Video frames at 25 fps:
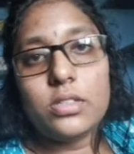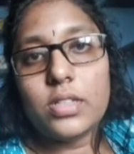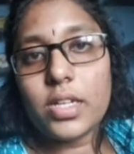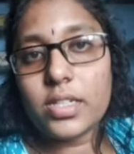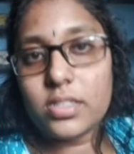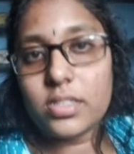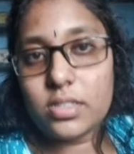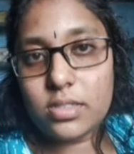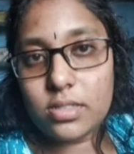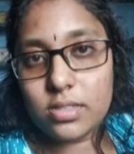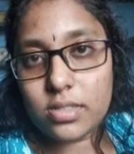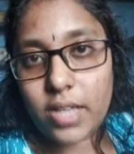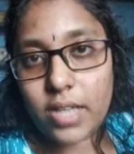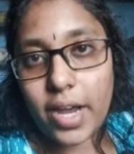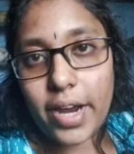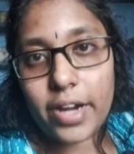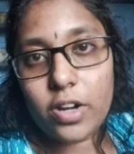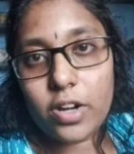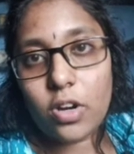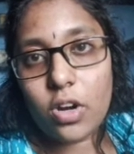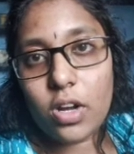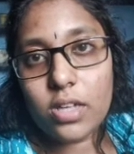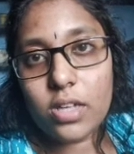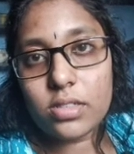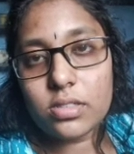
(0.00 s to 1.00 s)
Next is
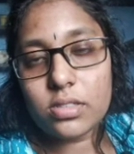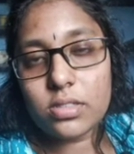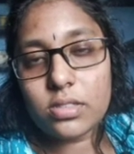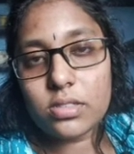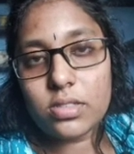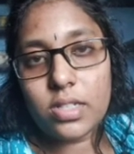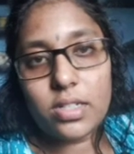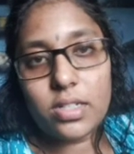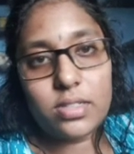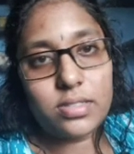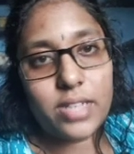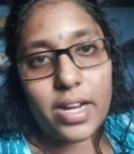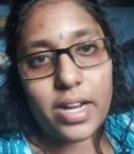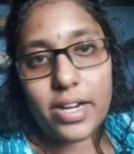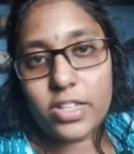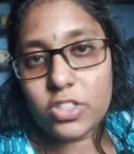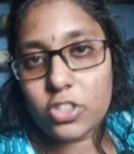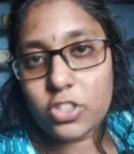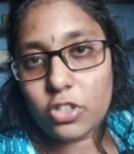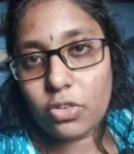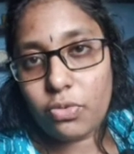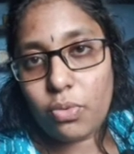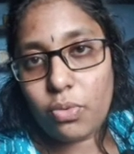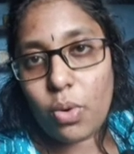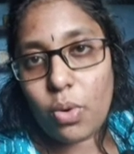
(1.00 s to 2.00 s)
hydrolysis, that is
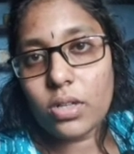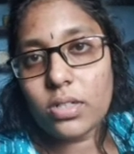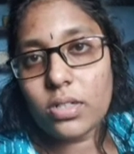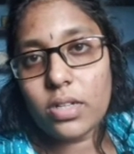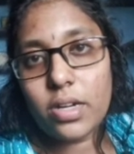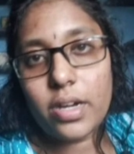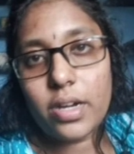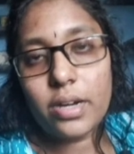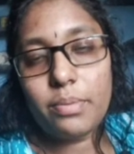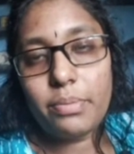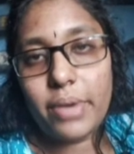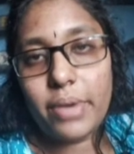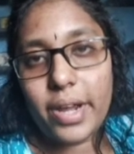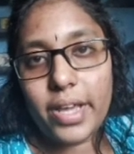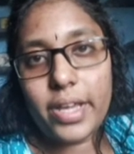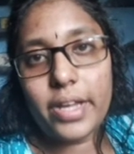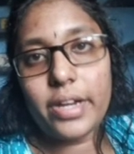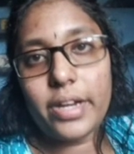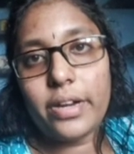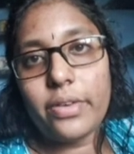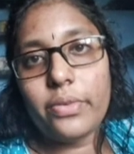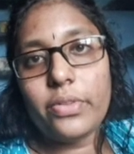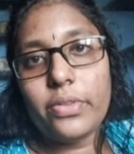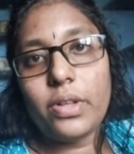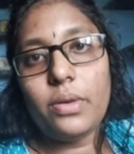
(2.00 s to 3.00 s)
addition of water and
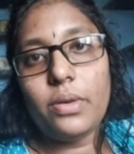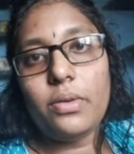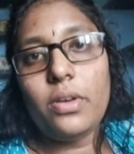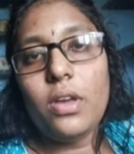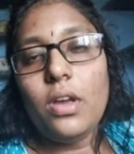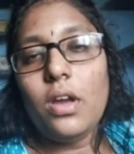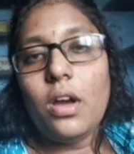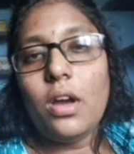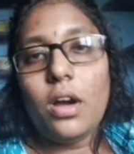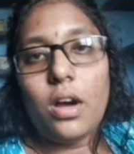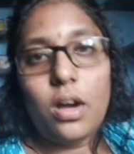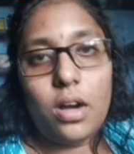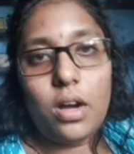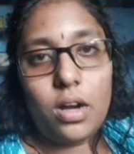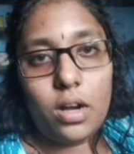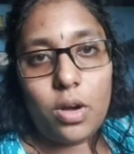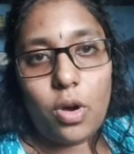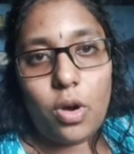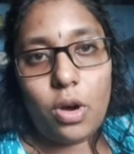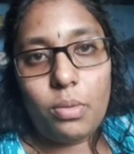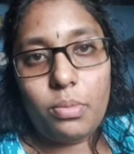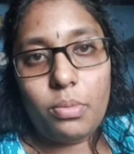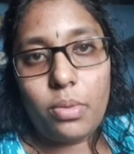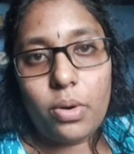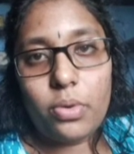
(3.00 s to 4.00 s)
breaking down the
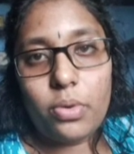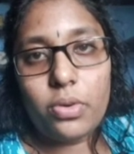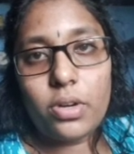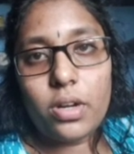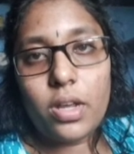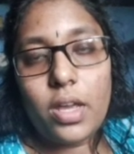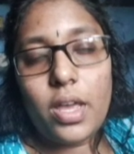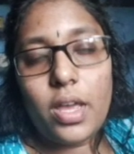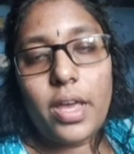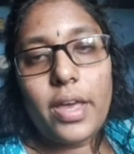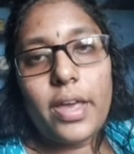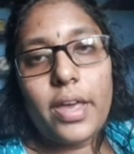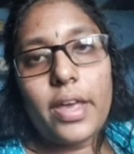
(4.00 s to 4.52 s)
compound.